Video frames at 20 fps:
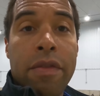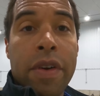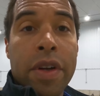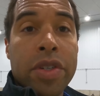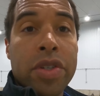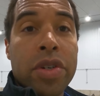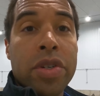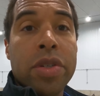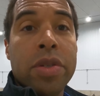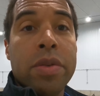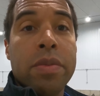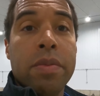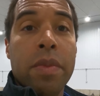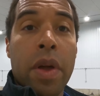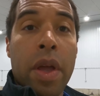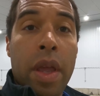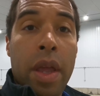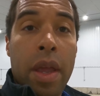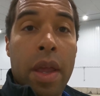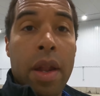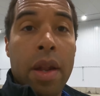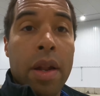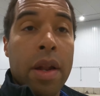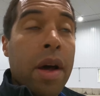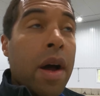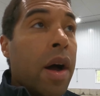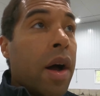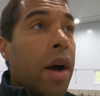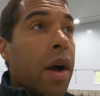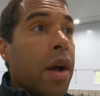fixtures in and
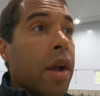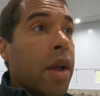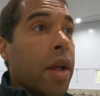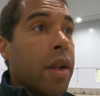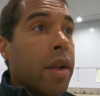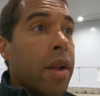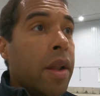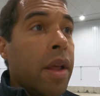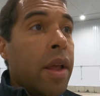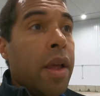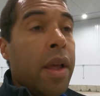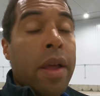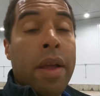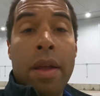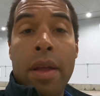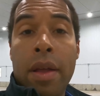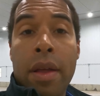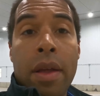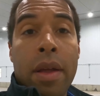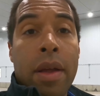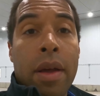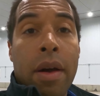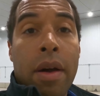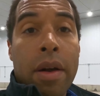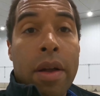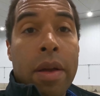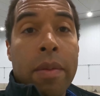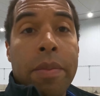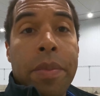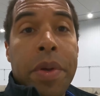hung and our
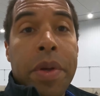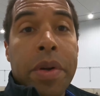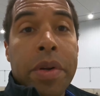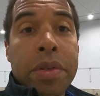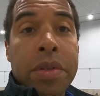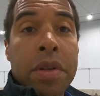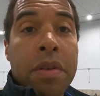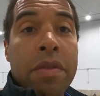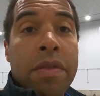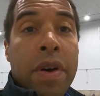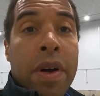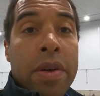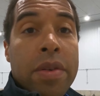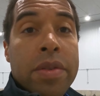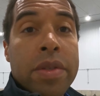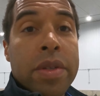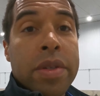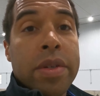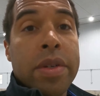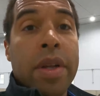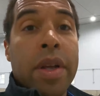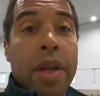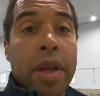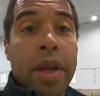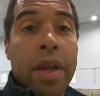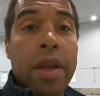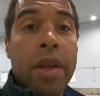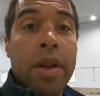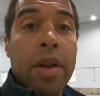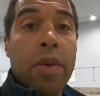computers and phones, and
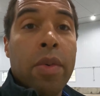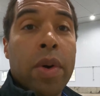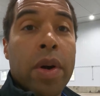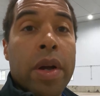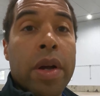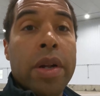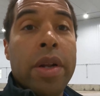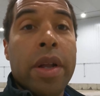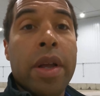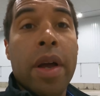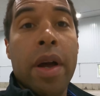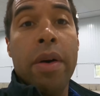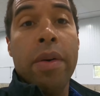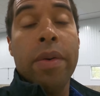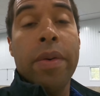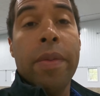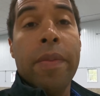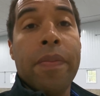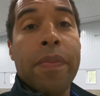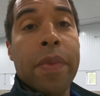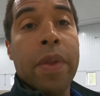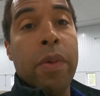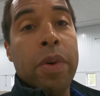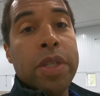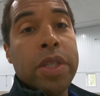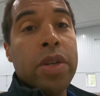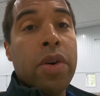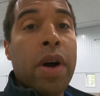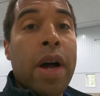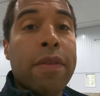you know, we're good to go. We
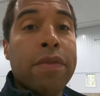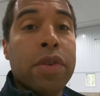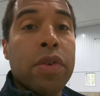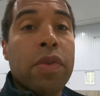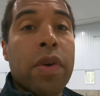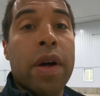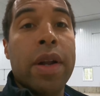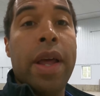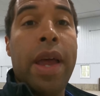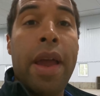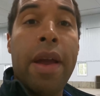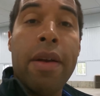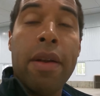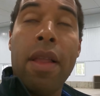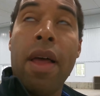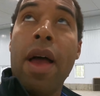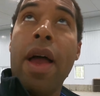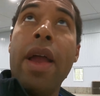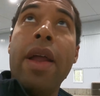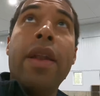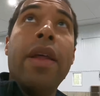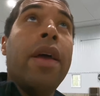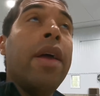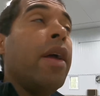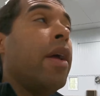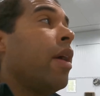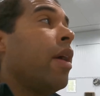still have to run airline